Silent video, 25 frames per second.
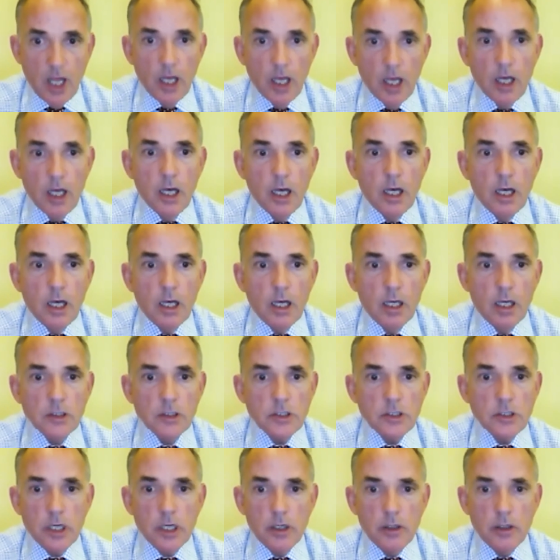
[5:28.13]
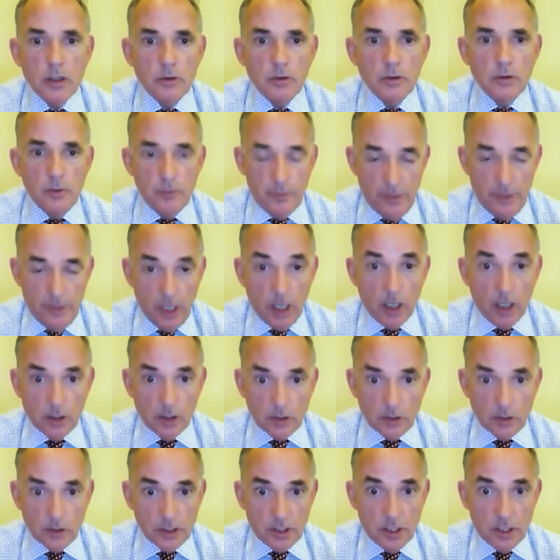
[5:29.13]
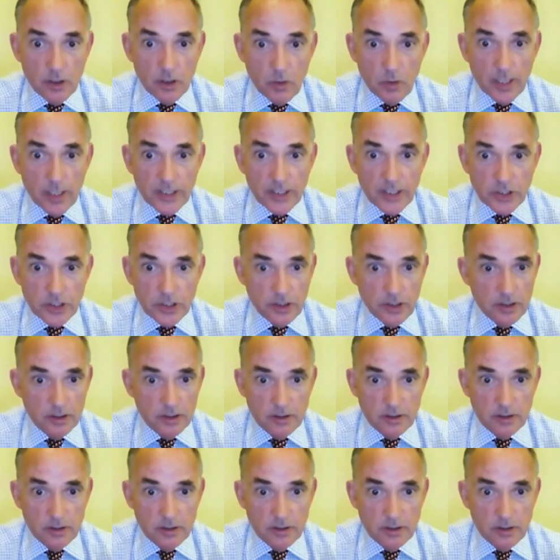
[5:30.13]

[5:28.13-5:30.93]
So the answer to the question,